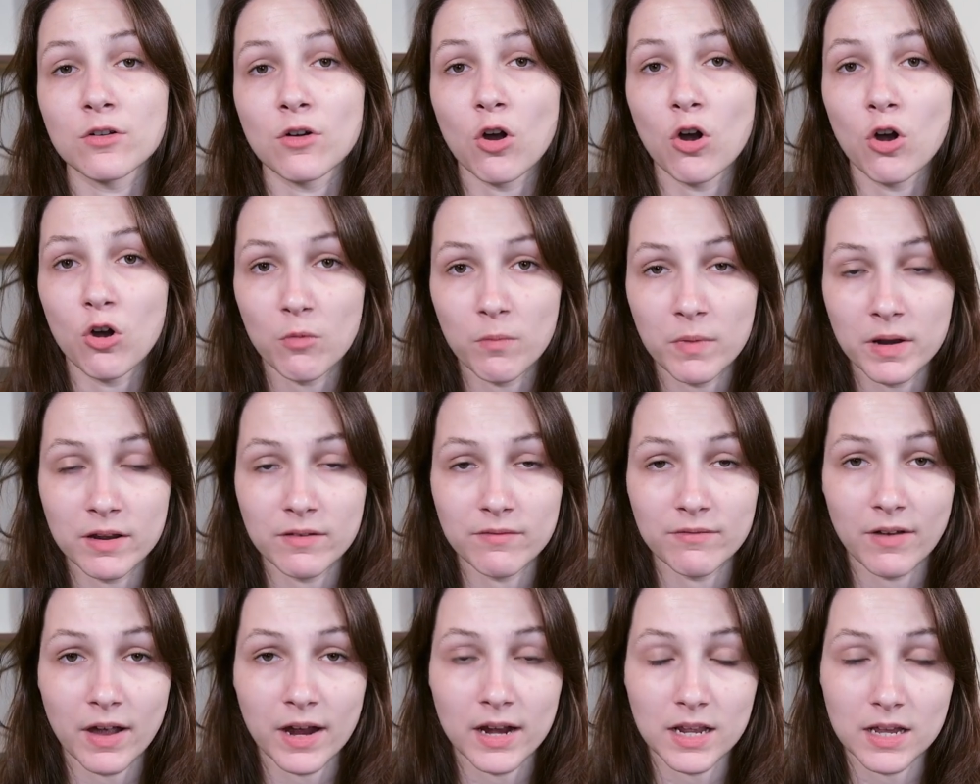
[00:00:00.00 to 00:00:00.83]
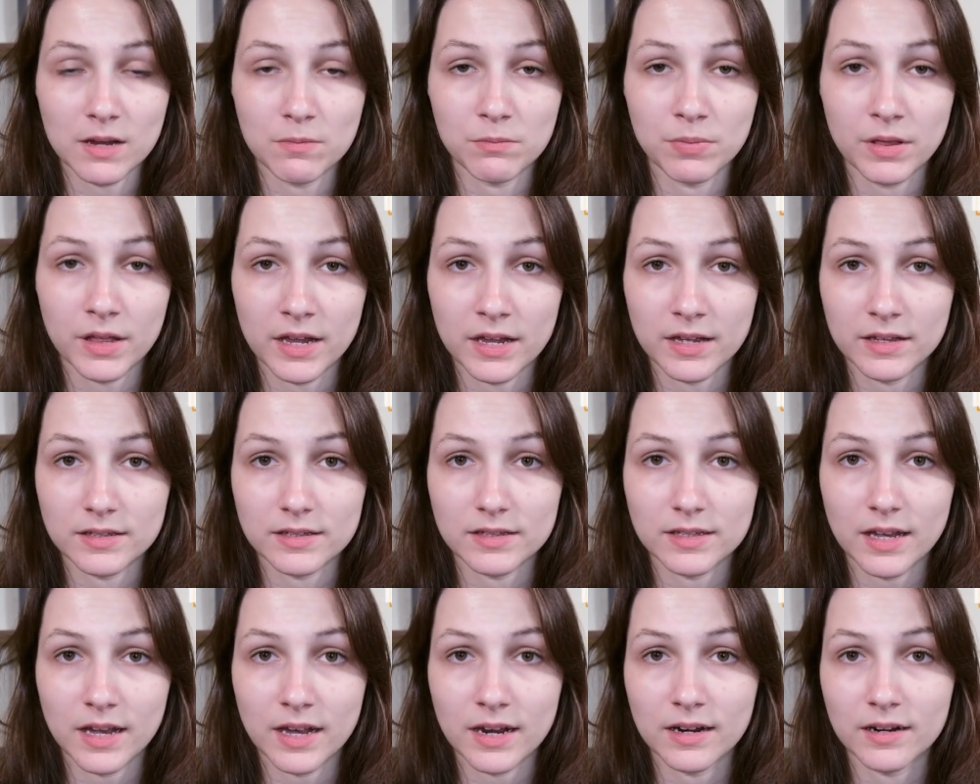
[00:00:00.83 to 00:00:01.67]
home an inviting
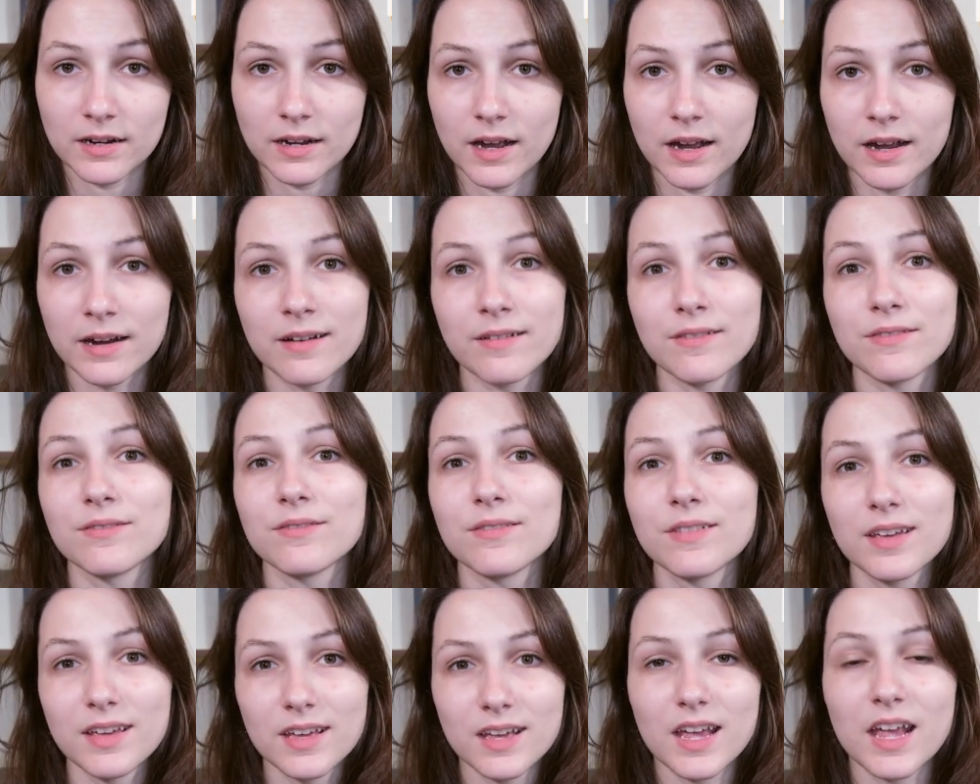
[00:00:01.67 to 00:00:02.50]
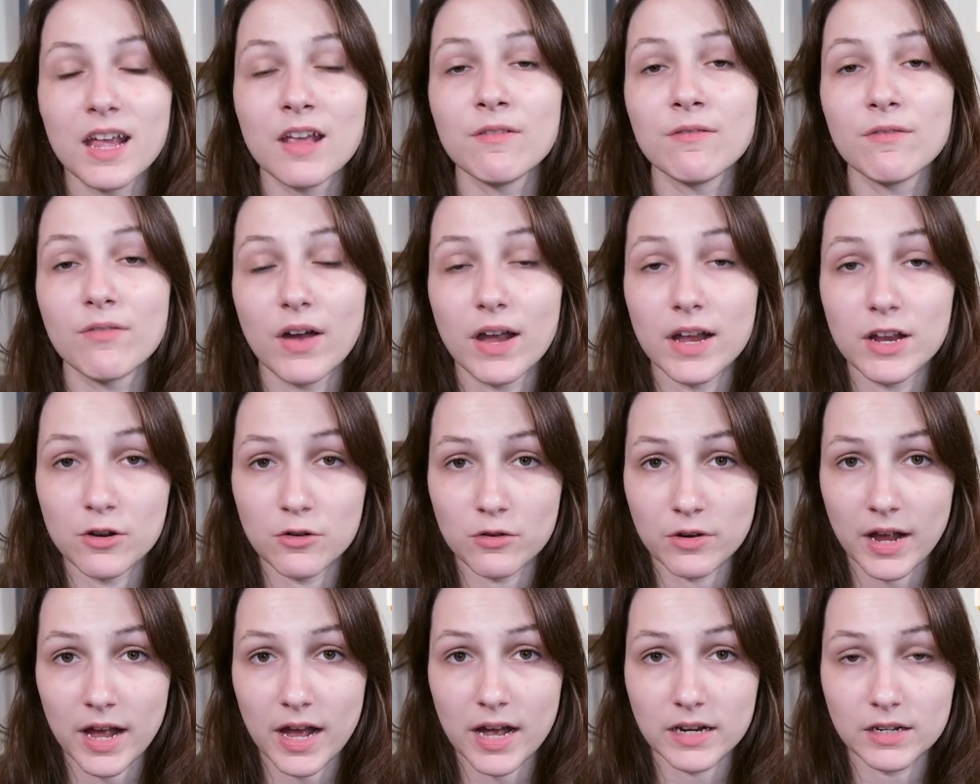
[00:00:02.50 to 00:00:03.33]
place and kind of invite
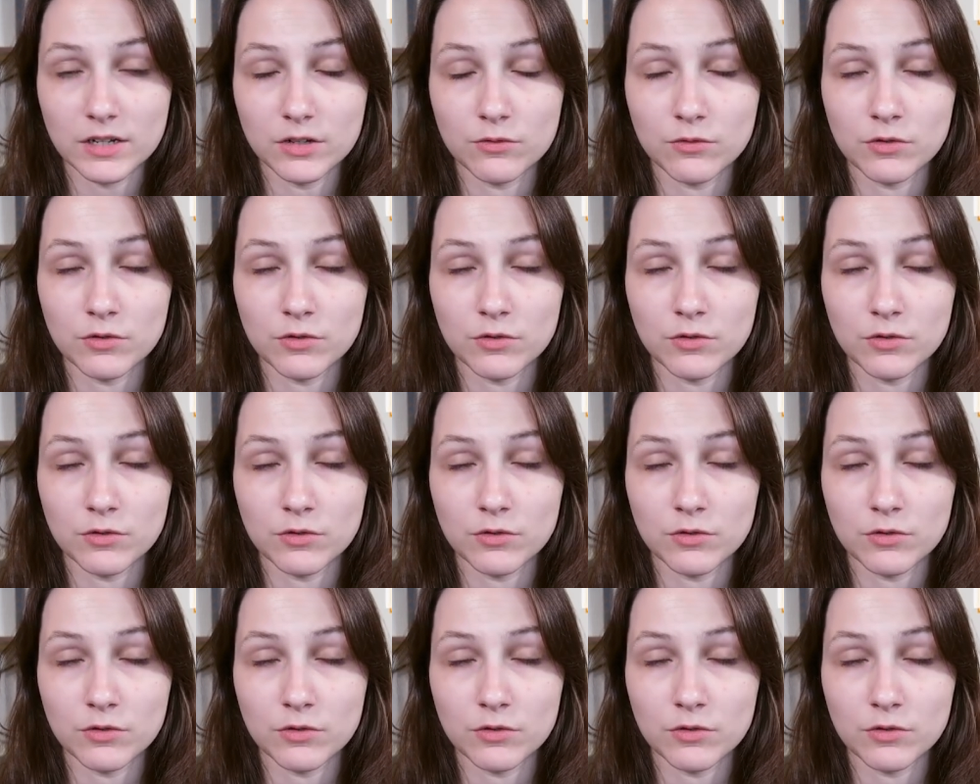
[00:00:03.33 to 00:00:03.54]
your cat to